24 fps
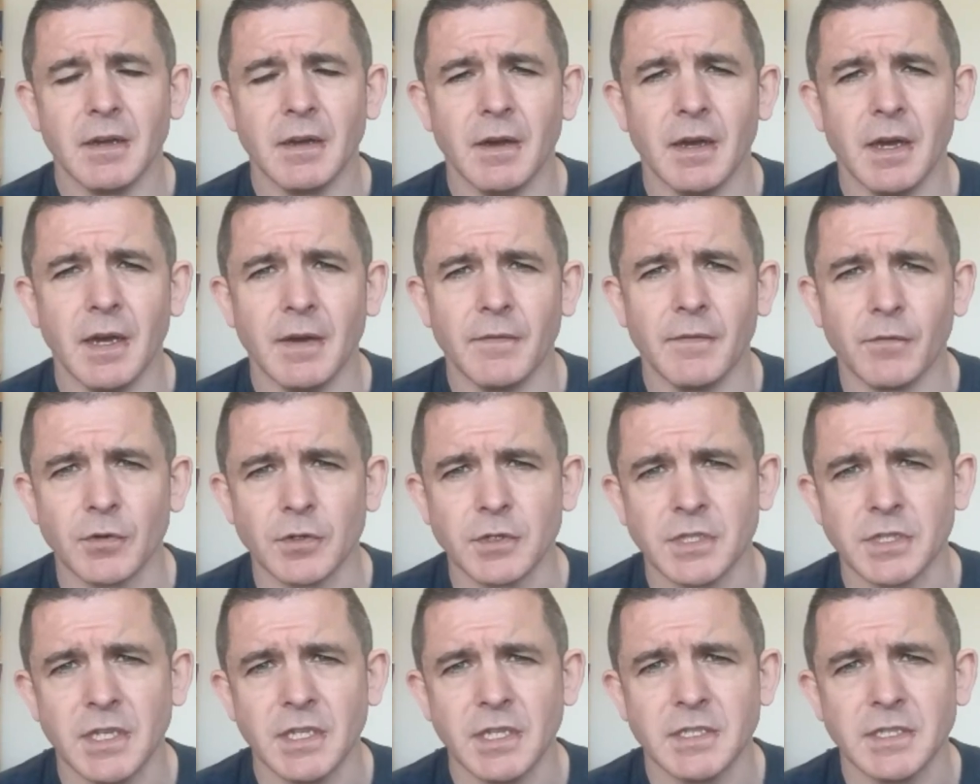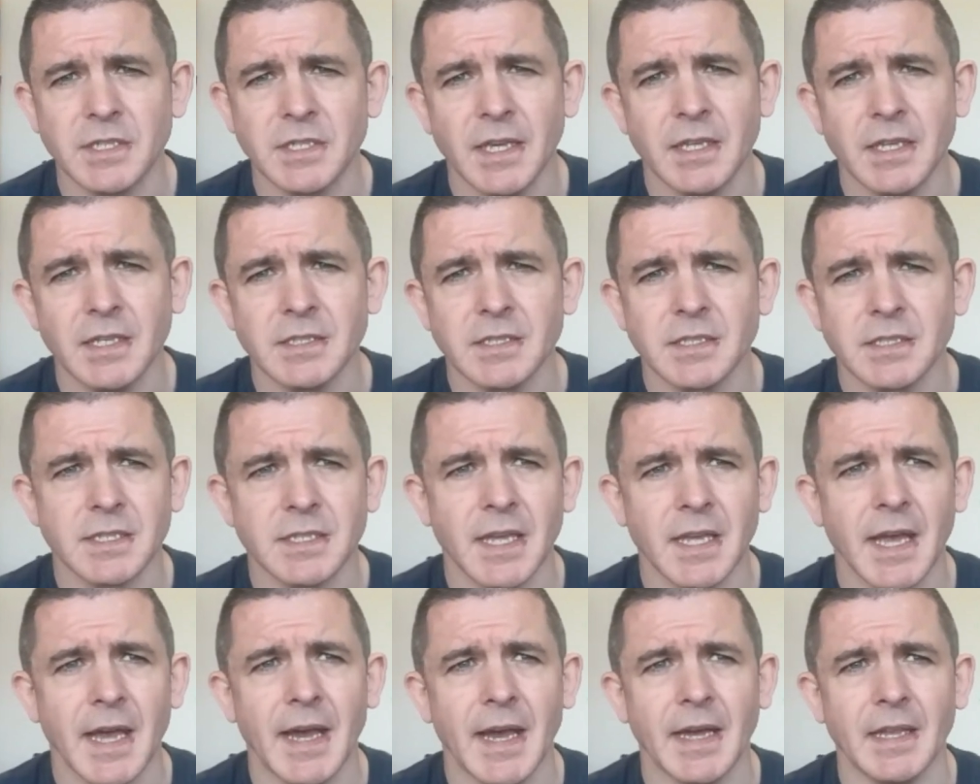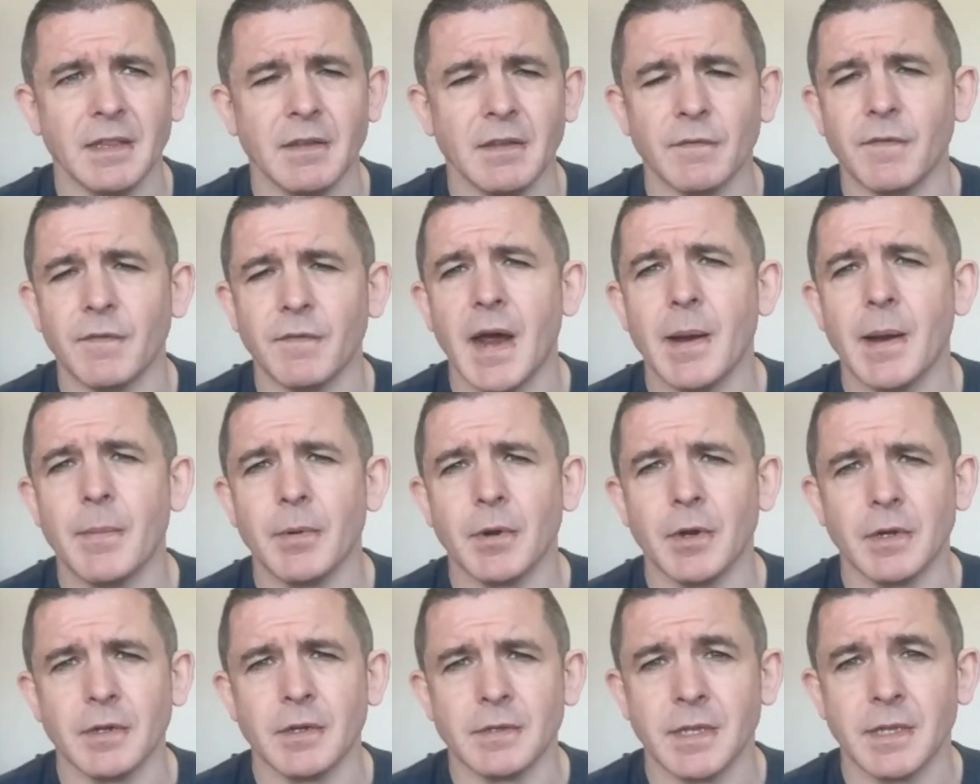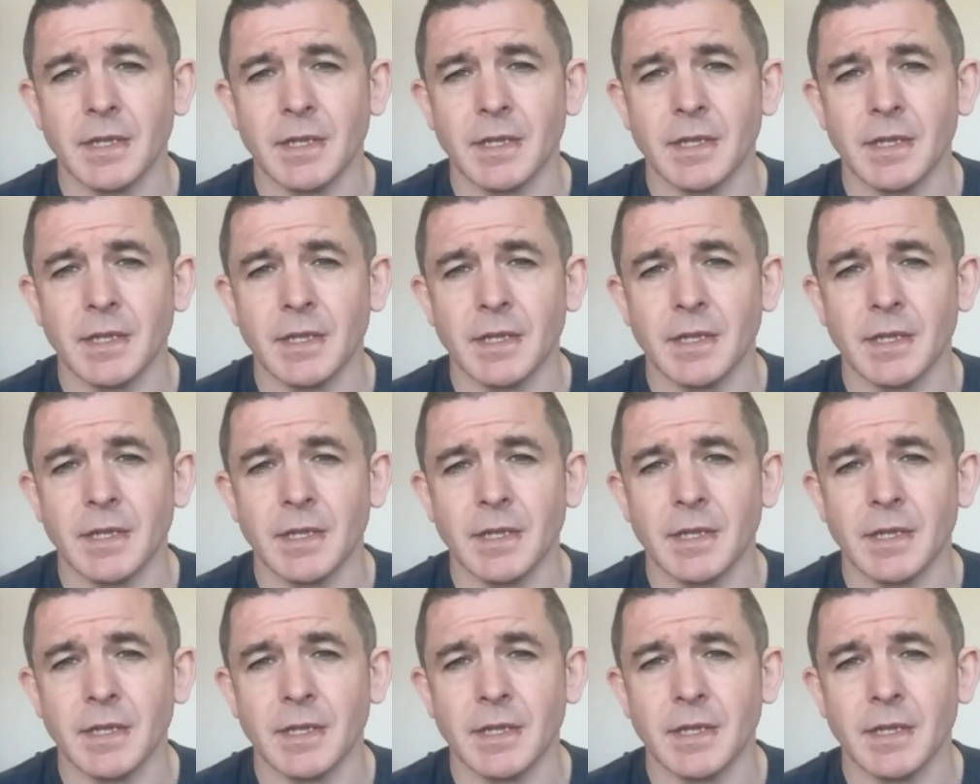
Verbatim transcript: uh, for C-sinks, and the farmer